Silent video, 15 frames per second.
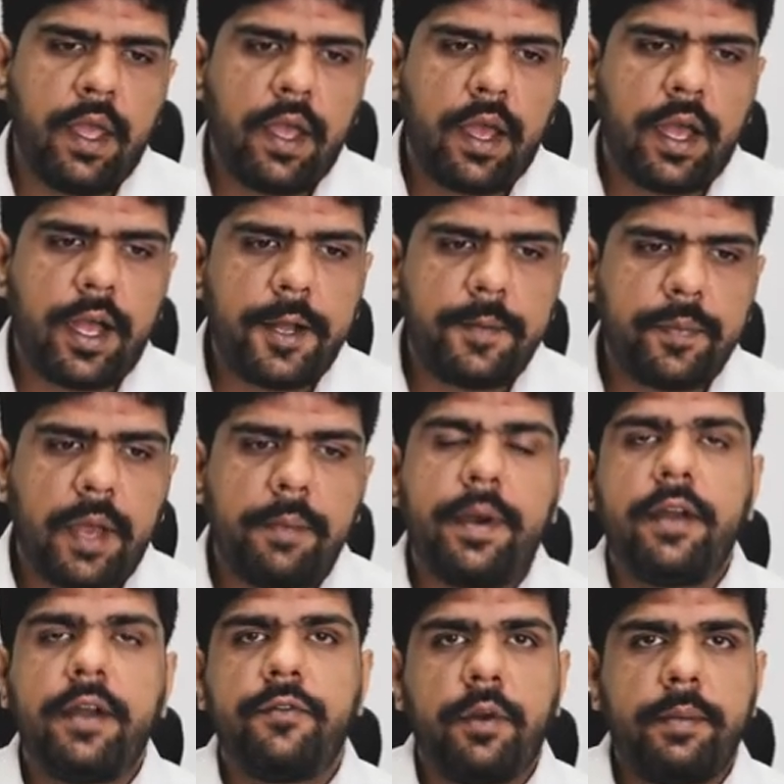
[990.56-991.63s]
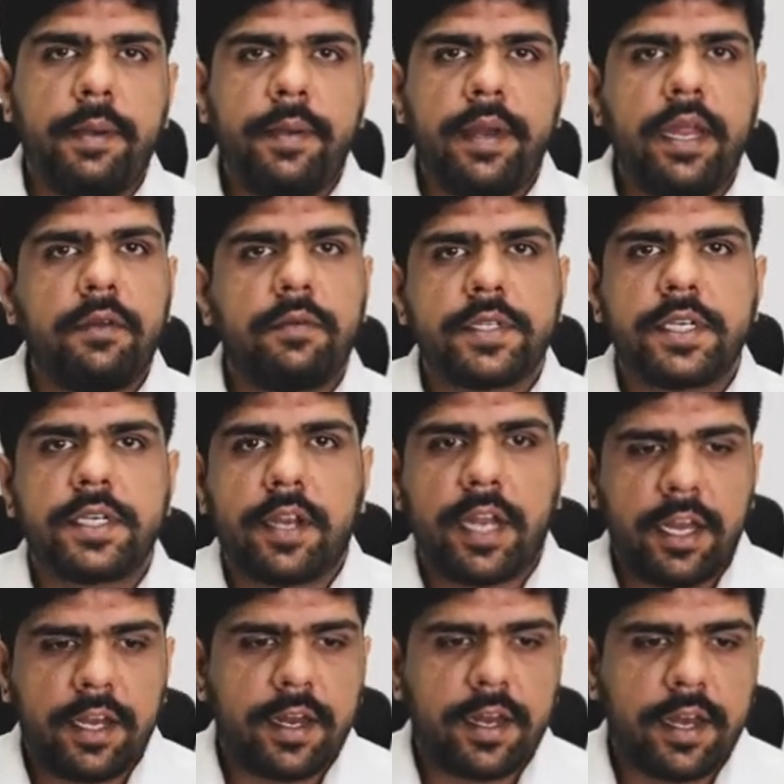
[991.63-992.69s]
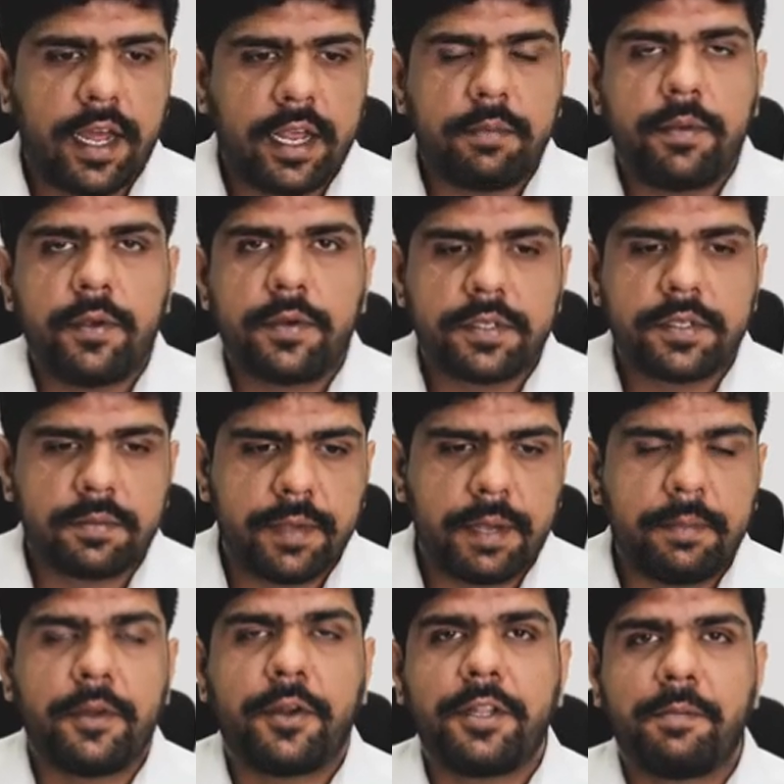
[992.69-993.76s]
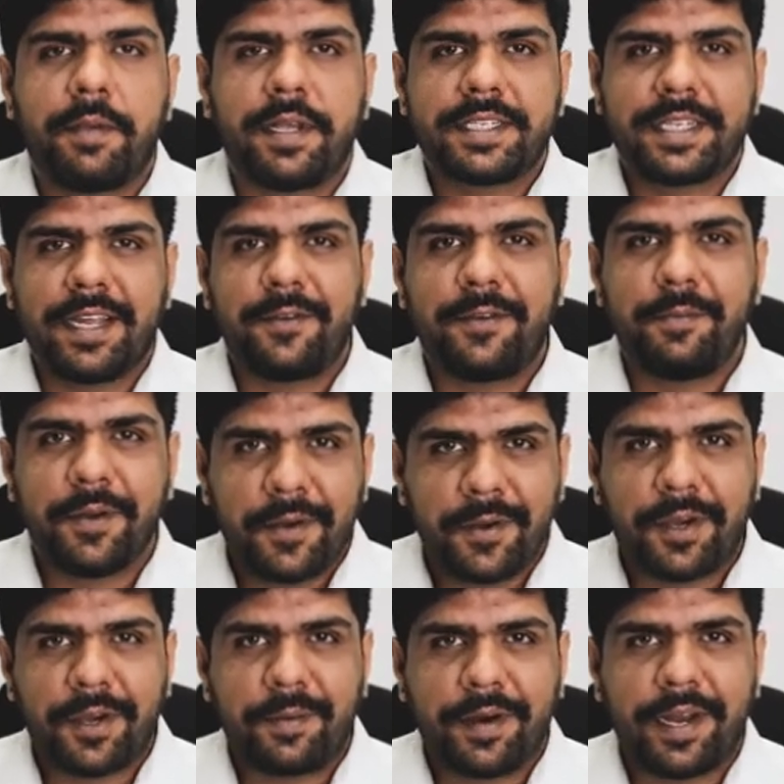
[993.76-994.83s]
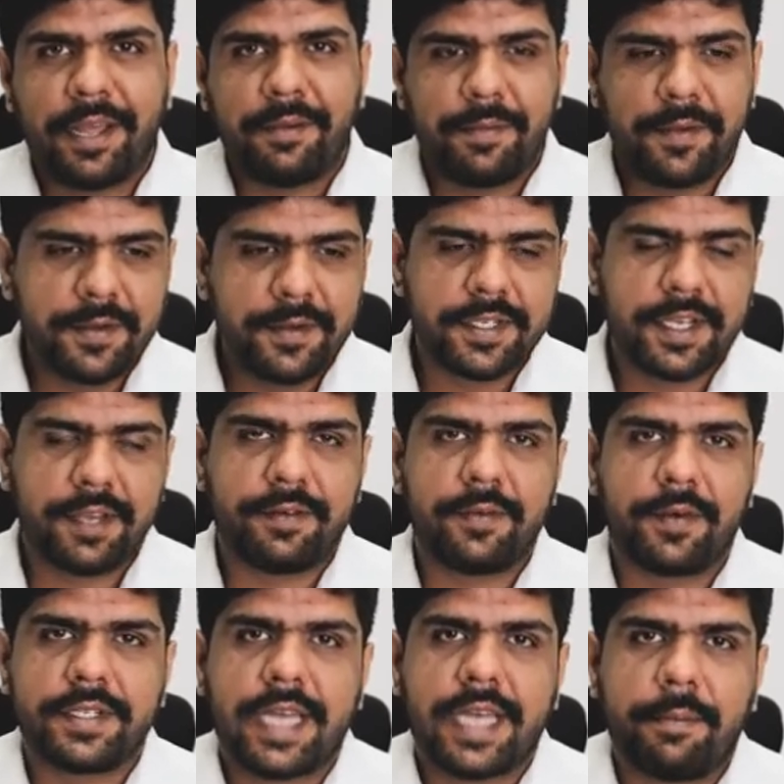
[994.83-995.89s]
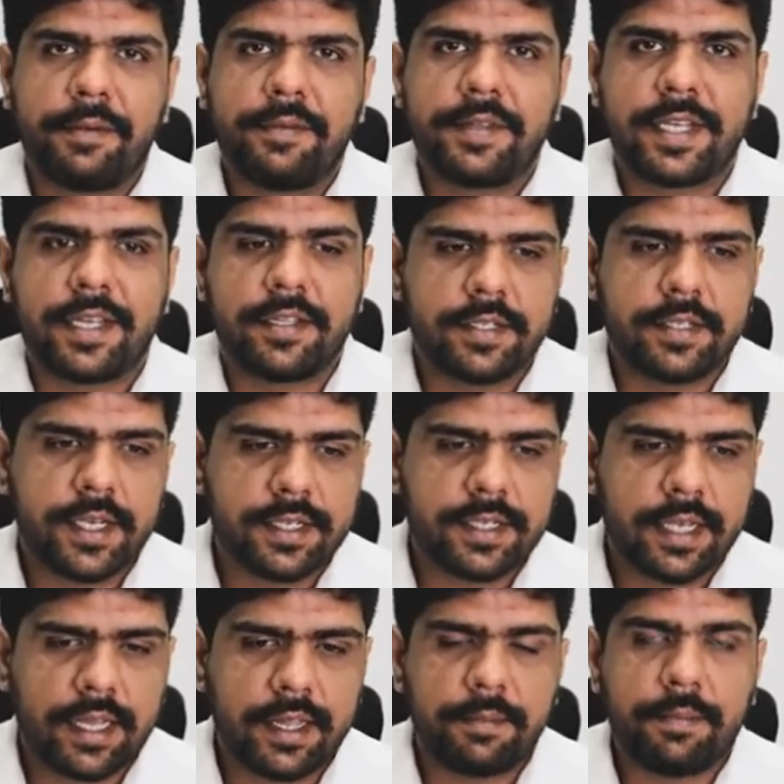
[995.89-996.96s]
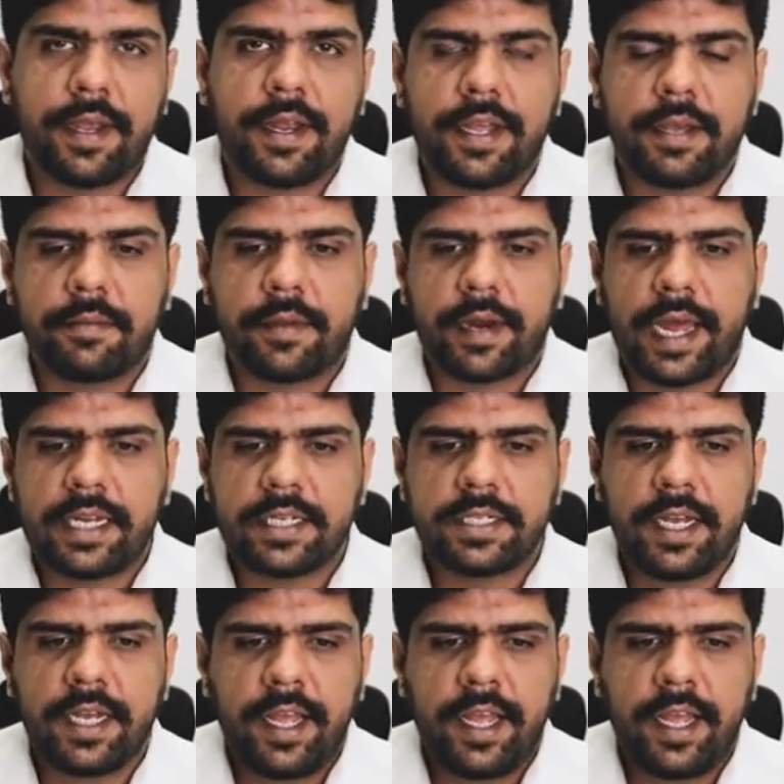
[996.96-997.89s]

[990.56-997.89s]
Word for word: Um, apart from M&A, it was a great year in IPOs. Maybe not the best time for me to talk about IPOs, given what's happened with Sensex and the Paytm crash.